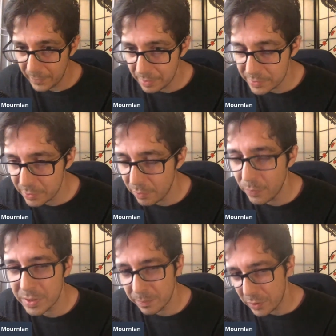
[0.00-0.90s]
And so
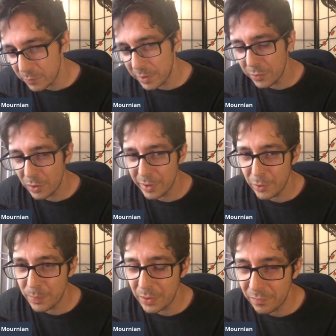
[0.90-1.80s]
it's because we do a little
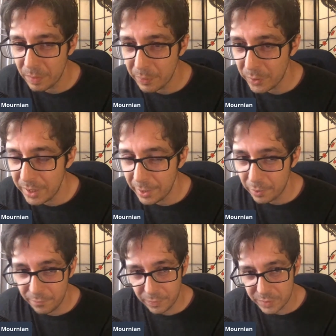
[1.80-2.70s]
bit of a
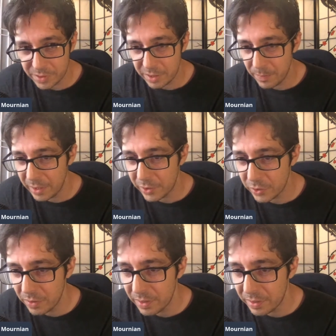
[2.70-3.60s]
pre-interview just to make
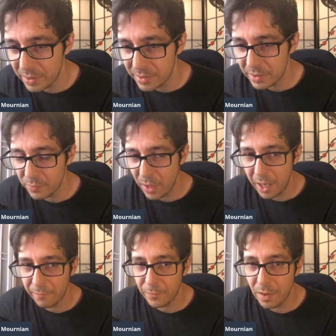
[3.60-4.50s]
sure that this is
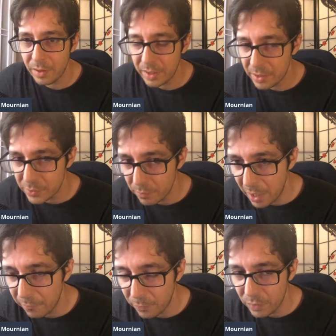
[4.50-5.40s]
right for our needs or
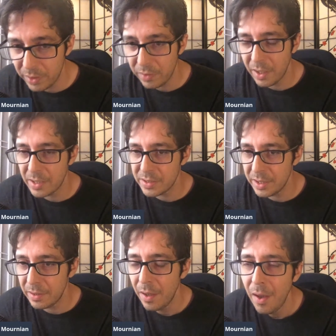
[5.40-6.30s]
right for what you guys need.